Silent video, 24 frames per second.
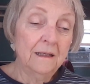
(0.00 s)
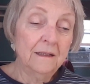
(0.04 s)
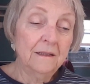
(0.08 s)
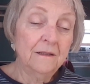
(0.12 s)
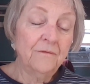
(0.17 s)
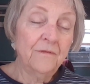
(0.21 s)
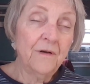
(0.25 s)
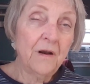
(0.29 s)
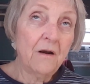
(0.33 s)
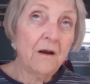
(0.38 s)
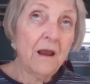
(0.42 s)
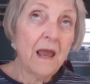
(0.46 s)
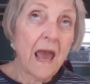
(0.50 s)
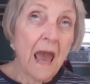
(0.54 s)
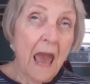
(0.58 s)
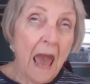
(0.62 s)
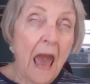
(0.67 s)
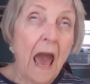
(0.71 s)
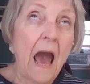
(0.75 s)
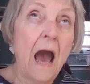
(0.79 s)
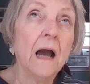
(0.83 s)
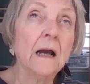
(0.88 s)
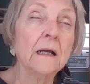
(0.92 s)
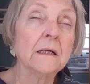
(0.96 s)
The very
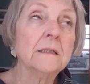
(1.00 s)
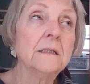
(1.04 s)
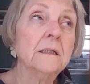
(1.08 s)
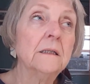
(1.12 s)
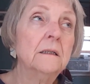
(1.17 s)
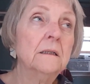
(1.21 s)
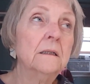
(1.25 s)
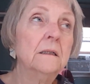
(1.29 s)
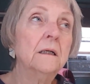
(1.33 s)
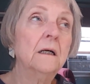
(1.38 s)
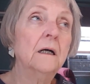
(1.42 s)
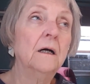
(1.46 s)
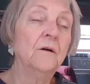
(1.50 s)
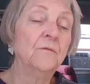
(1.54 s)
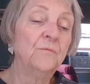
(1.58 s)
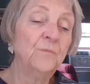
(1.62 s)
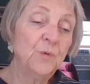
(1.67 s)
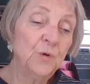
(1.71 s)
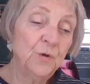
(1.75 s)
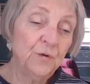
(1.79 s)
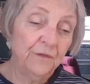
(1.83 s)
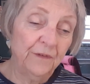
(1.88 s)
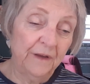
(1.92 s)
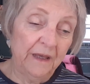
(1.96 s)
act of
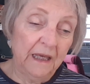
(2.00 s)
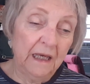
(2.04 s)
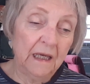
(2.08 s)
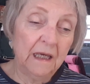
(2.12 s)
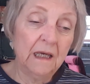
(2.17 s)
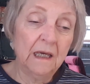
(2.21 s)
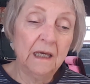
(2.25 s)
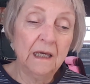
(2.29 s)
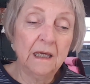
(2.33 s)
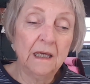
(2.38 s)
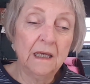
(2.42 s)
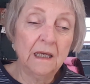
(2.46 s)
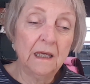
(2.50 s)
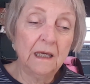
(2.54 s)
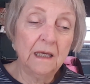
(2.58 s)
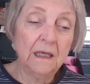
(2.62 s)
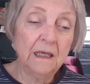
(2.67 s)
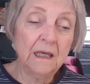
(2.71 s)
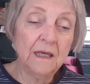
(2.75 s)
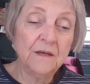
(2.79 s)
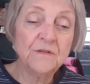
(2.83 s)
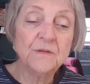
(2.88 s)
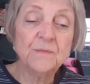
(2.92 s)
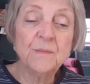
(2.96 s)
moving
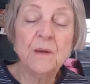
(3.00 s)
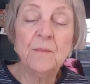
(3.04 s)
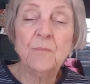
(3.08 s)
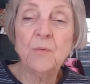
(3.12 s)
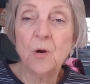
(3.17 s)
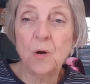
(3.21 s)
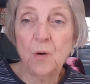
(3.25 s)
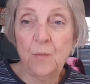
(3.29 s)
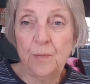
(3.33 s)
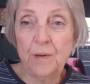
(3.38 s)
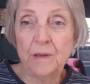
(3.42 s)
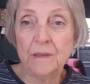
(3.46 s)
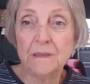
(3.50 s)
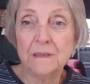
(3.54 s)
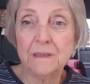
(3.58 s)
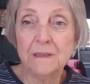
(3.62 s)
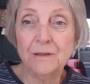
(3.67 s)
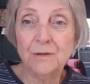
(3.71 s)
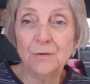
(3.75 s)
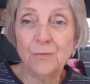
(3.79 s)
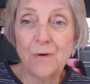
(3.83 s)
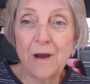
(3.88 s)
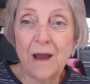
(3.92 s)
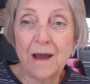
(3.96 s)
gives me purpose and
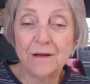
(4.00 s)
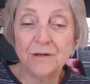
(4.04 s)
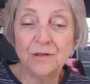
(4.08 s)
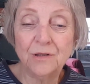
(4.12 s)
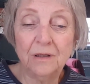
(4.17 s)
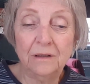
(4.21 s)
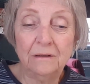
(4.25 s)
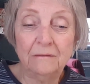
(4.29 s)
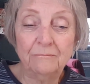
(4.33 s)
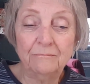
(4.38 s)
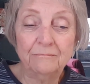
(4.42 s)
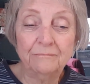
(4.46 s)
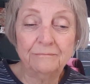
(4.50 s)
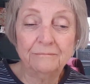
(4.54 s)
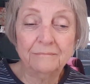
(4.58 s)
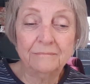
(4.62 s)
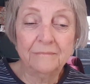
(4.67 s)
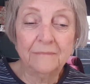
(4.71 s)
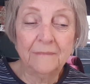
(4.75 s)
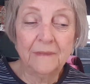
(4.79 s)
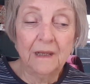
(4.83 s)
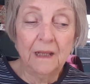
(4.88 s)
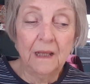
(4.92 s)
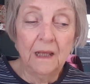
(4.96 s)
direction.
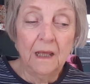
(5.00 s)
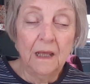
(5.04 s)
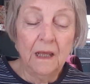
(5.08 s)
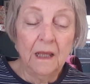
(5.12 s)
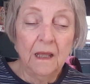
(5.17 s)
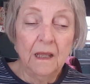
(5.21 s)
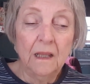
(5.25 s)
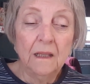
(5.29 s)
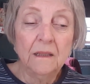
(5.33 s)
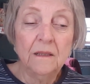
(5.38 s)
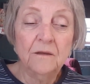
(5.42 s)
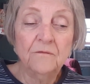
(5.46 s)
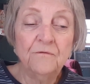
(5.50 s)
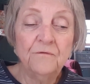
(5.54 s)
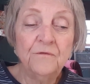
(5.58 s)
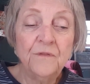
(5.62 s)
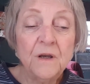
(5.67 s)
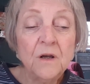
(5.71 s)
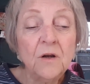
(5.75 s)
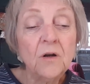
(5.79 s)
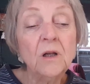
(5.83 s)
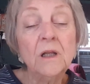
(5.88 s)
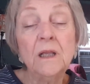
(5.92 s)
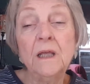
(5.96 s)
The
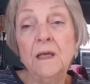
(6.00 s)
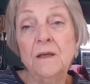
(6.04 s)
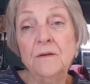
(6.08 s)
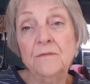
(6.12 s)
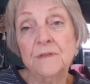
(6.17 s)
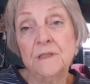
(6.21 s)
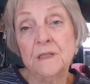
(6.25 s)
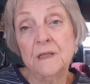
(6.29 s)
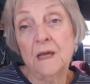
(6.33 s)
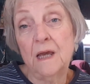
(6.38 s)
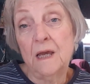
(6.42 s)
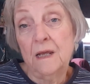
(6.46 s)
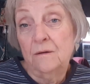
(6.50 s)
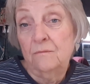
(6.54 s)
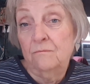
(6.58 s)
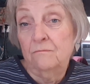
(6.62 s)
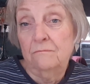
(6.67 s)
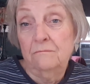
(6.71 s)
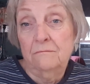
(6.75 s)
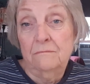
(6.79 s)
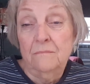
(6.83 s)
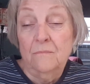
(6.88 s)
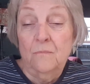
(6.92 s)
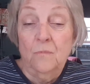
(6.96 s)
fear leaves, and
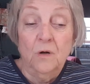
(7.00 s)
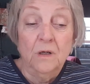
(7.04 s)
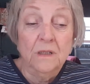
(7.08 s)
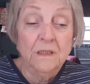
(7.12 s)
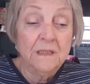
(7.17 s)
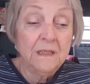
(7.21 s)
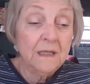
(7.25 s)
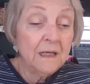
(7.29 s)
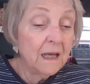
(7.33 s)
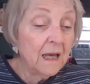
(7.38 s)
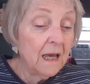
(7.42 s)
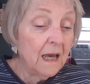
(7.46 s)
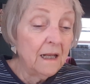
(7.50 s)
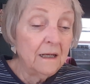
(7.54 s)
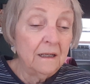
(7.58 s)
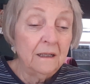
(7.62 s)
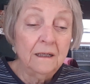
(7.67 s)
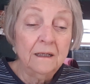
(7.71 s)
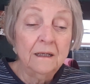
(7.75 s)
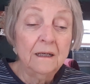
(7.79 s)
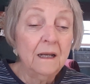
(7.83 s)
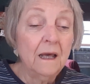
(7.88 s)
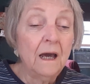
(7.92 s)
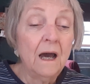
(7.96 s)
once again,
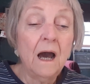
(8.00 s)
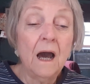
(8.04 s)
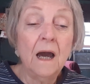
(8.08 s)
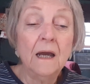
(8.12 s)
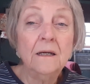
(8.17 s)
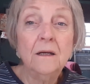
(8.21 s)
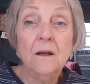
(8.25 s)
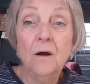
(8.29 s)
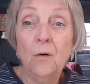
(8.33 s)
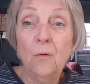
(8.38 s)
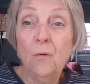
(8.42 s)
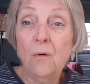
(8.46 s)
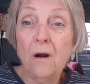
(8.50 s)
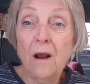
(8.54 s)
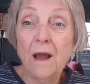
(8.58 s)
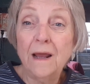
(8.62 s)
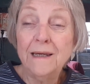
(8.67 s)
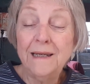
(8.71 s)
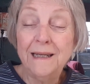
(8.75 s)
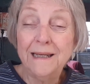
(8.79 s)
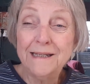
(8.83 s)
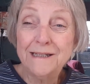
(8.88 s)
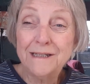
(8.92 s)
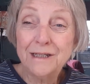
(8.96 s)
I know where I
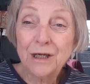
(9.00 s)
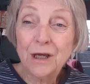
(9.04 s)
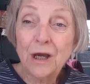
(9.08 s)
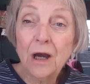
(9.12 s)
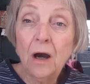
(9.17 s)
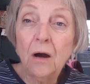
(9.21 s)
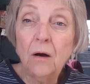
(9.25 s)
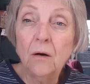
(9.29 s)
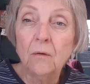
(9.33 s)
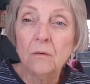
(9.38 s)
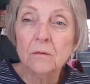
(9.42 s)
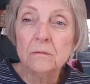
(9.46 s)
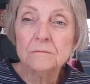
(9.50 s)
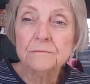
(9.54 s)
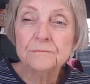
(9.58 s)
need to go.